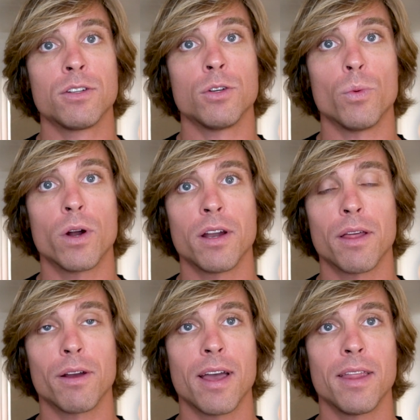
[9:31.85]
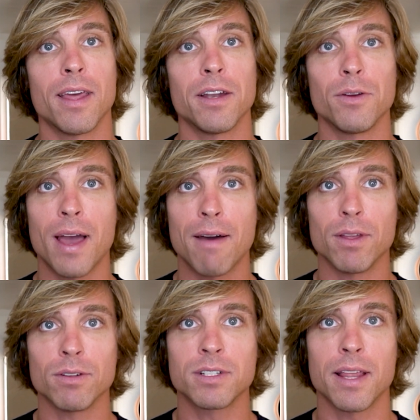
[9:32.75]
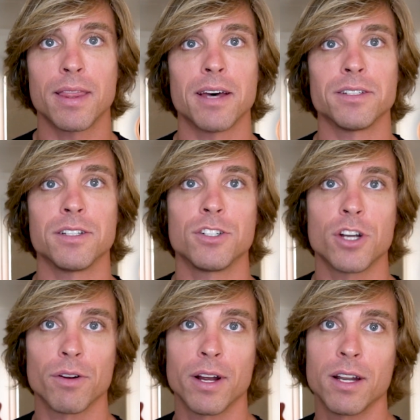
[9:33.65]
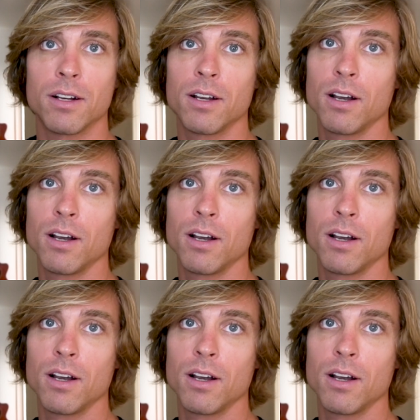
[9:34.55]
to one another, and then you have those 10,000 generated